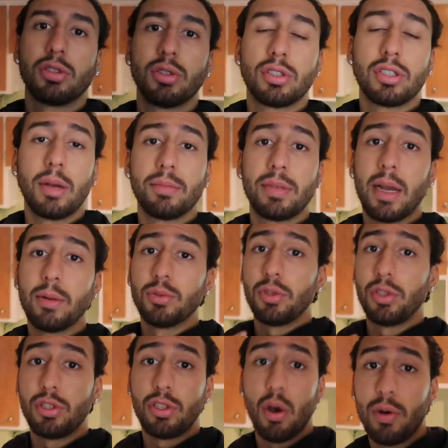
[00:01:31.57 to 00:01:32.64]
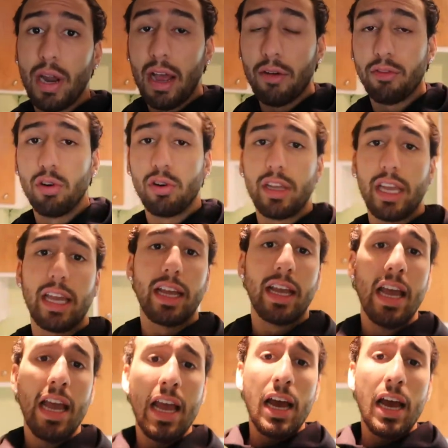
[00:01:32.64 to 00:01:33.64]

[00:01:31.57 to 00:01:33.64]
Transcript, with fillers: So sometimes when you don't have cooking,